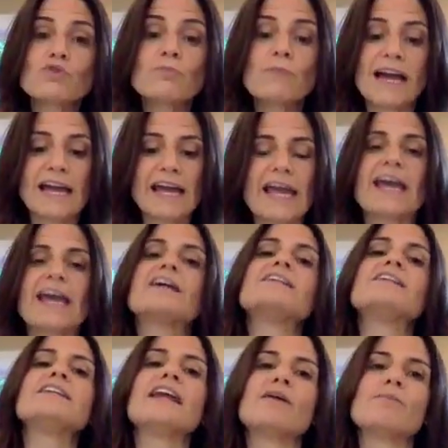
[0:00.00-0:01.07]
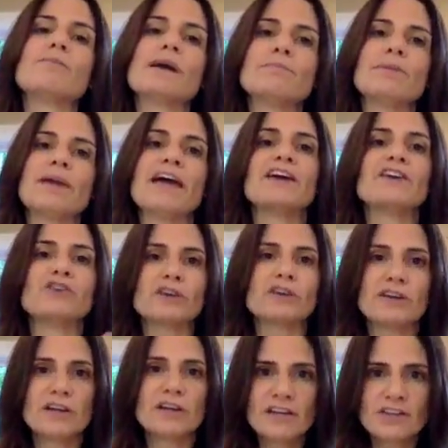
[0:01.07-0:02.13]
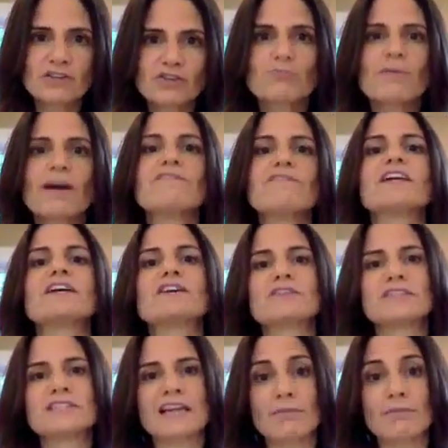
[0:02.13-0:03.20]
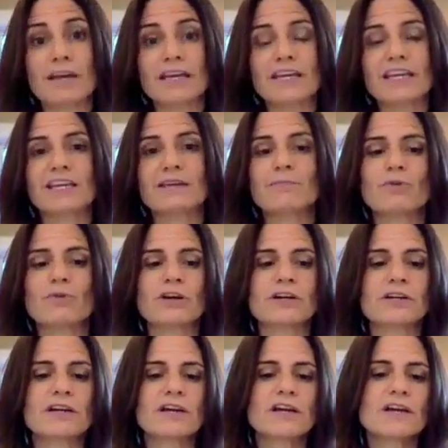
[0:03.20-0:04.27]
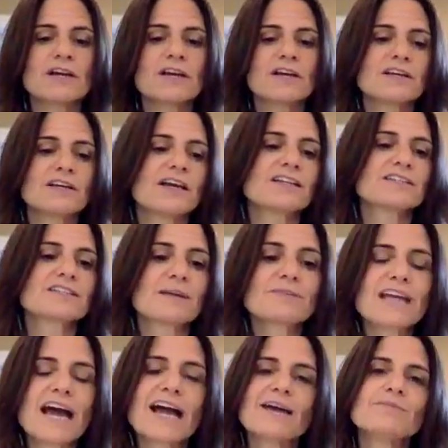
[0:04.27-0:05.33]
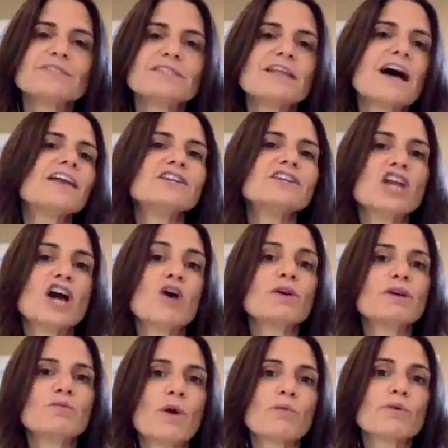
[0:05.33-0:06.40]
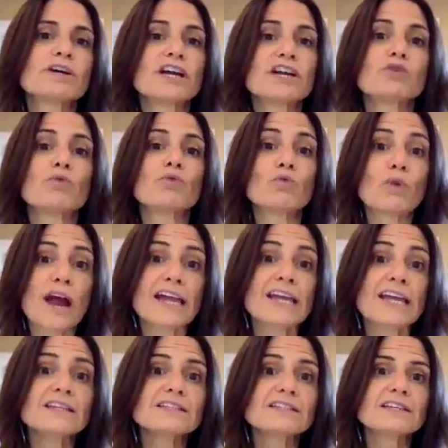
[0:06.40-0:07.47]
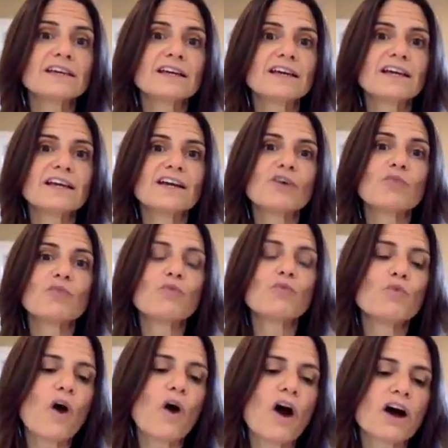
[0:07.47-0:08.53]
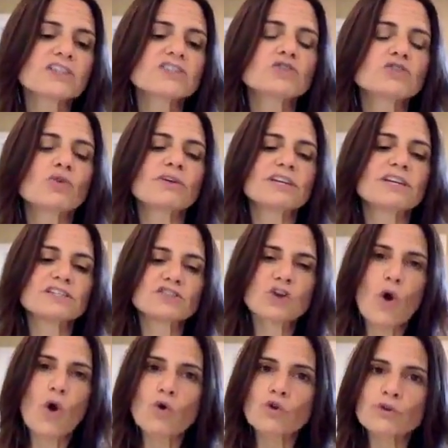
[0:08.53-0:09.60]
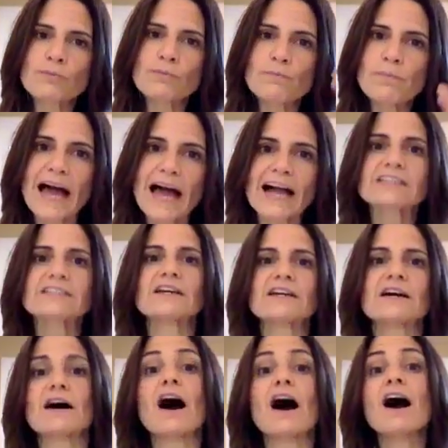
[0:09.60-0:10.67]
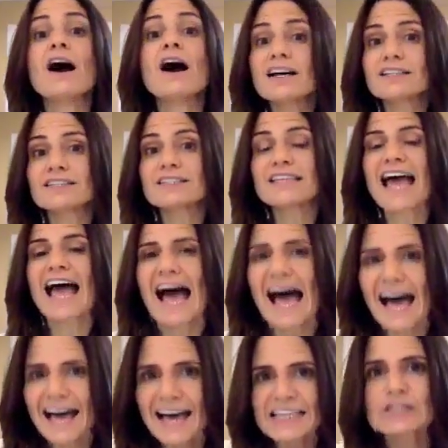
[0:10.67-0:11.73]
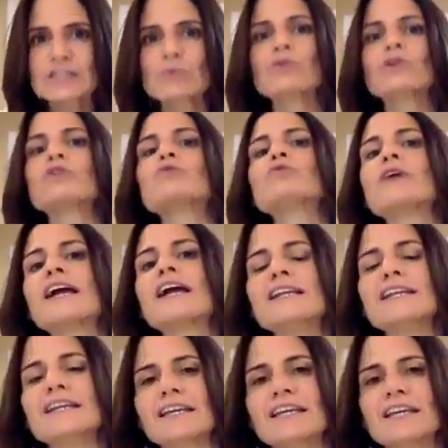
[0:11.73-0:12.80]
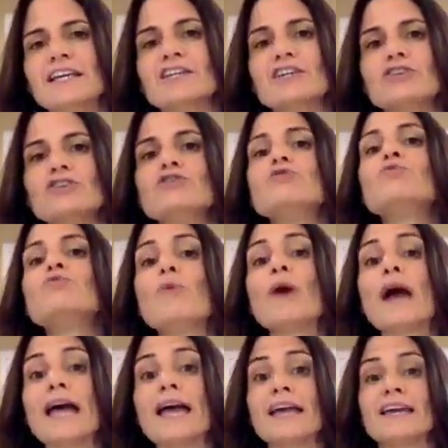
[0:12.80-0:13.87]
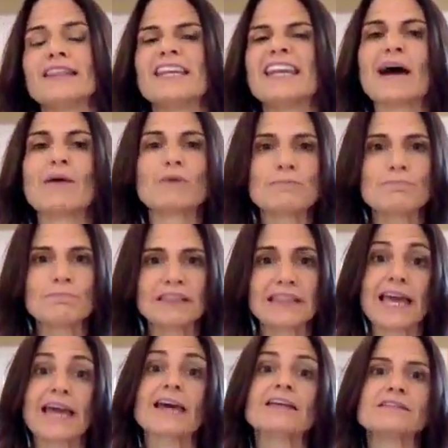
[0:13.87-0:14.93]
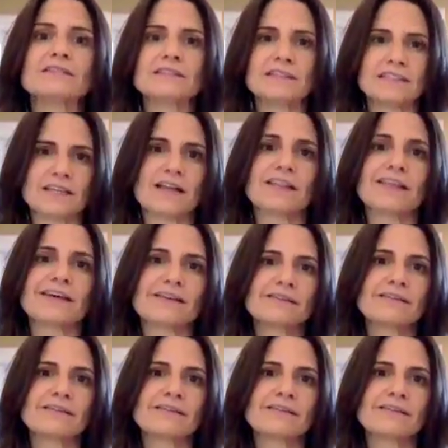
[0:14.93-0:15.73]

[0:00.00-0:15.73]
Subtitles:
my hand and out my pen, or through my fingers and out my keyboard. Sometimes not knowing what we're going to write, our story is told back to us as we're writing it in a new way than how we plan to tell it.